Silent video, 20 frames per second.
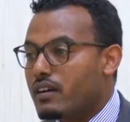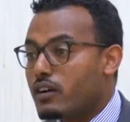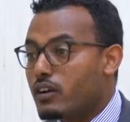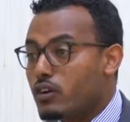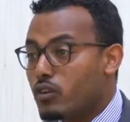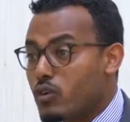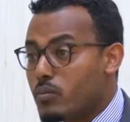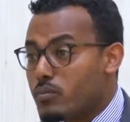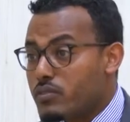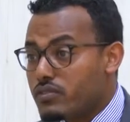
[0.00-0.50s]

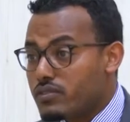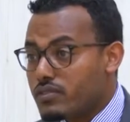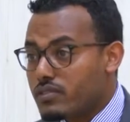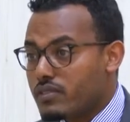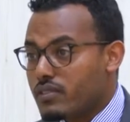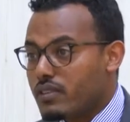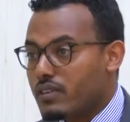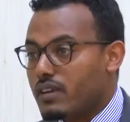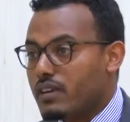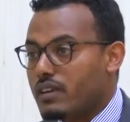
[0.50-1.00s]
groups
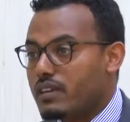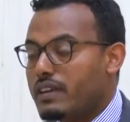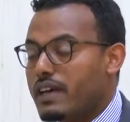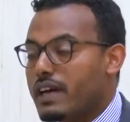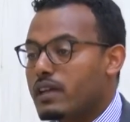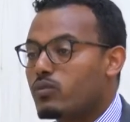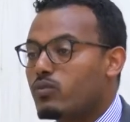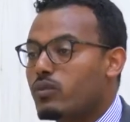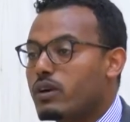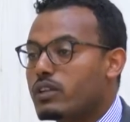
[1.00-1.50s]

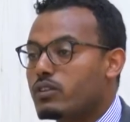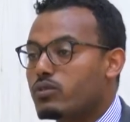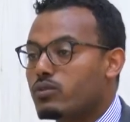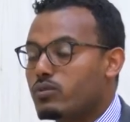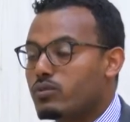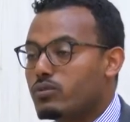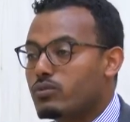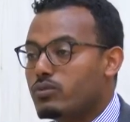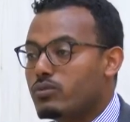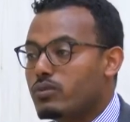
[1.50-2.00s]
that want
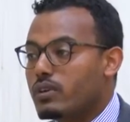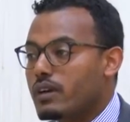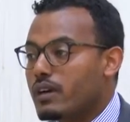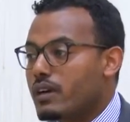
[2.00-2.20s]
to